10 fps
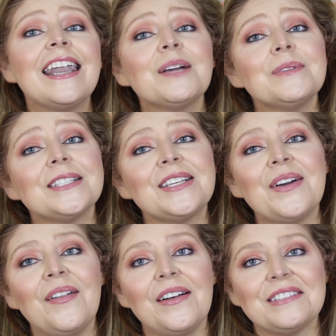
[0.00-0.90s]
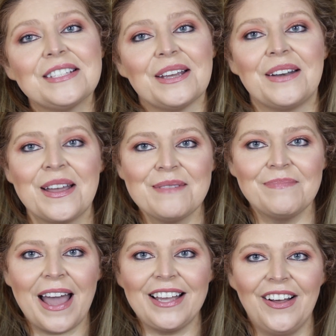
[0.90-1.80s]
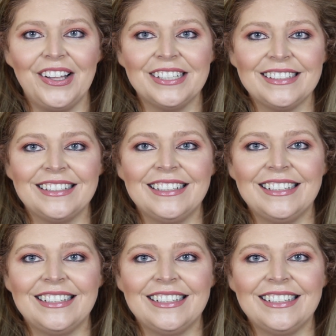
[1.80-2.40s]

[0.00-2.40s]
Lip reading: And I will see y'all all soon. Bye, y'all.